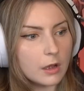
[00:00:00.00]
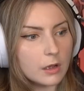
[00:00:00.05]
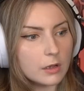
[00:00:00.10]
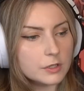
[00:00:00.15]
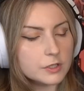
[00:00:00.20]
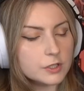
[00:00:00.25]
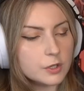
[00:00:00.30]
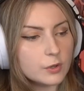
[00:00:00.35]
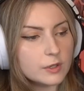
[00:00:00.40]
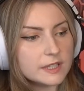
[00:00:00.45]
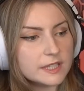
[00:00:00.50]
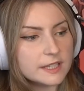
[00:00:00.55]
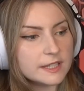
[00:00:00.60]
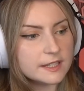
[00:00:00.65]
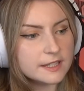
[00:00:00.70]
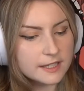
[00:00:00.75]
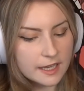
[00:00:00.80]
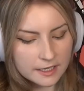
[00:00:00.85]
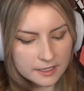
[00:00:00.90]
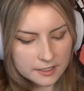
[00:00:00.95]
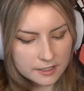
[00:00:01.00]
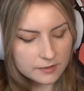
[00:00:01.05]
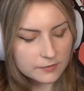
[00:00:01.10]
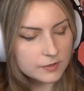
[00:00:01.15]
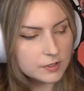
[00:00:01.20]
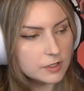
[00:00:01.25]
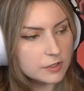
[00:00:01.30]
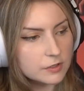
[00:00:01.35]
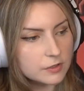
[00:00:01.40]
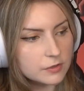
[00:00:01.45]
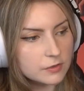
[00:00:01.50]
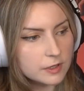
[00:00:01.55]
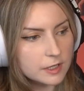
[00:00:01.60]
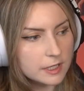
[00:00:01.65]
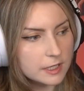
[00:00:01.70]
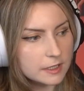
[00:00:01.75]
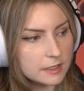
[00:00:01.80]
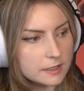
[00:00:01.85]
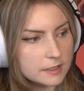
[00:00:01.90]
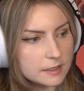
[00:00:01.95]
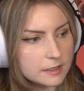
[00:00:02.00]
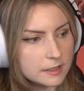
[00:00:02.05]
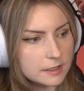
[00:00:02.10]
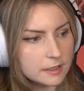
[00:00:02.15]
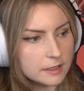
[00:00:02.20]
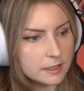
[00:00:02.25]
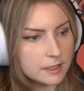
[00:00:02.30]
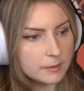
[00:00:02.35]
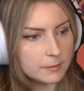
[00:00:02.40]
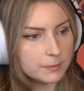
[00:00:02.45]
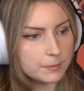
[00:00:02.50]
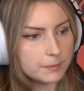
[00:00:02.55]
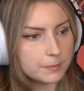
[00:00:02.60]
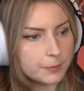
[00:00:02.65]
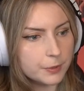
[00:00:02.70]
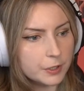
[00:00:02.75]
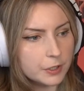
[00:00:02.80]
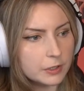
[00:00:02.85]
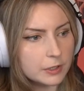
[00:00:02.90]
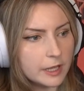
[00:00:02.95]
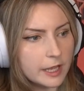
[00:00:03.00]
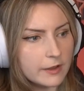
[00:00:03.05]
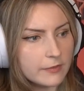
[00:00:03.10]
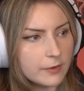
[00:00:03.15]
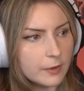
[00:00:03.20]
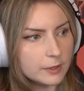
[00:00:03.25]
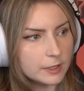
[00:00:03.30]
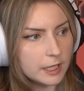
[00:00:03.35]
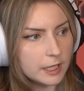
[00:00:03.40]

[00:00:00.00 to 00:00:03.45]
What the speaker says: So it's incentive to do this. And put your life on the